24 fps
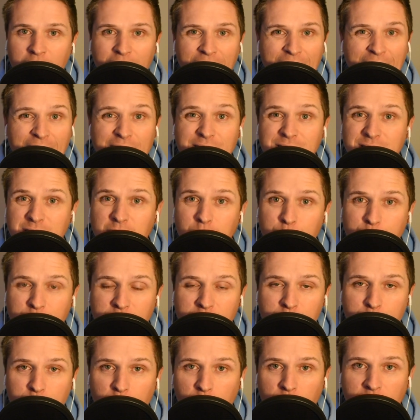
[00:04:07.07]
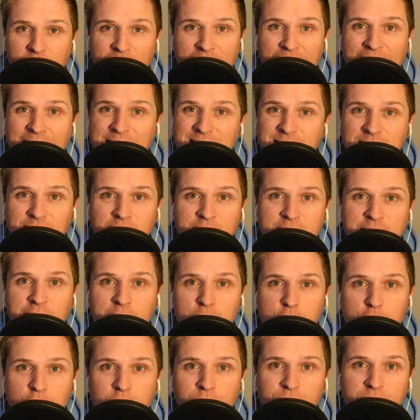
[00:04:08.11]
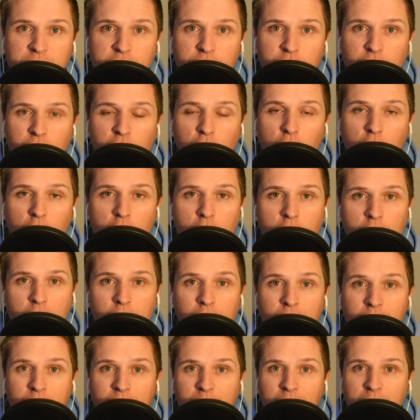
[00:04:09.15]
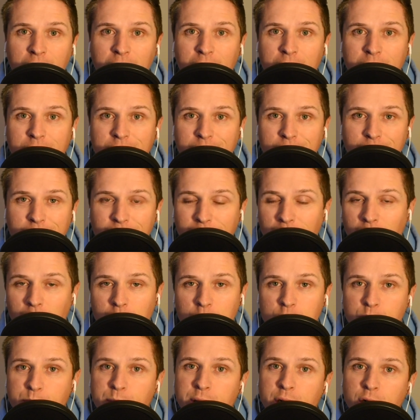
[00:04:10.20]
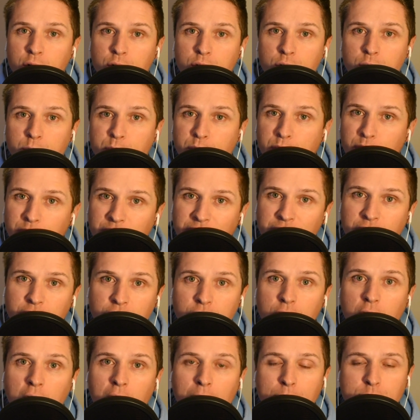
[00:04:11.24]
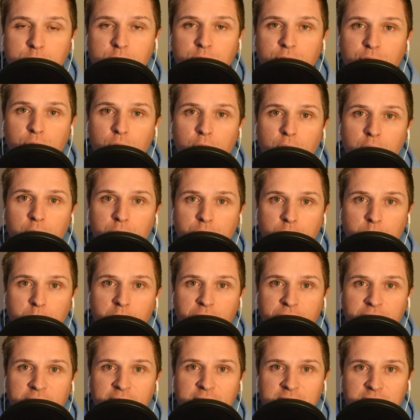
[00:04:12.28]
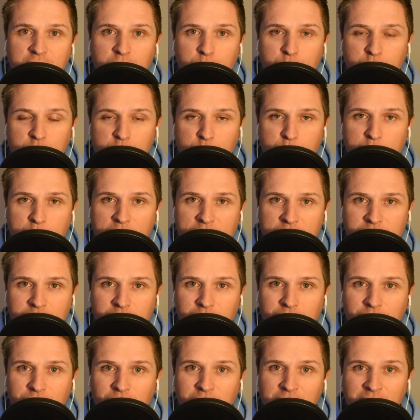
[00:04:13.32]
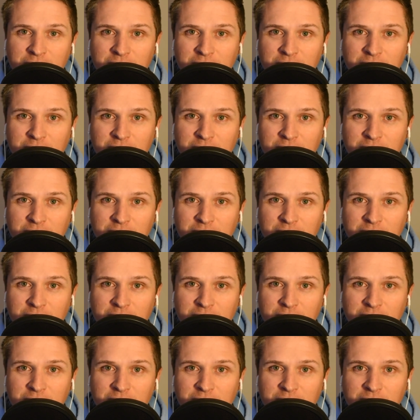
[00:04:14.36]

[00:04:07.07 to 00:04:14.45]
Has the big play, has the attention of Derek Carr, and Derek Carr has been a pretty good option for you from a fantasy perspective,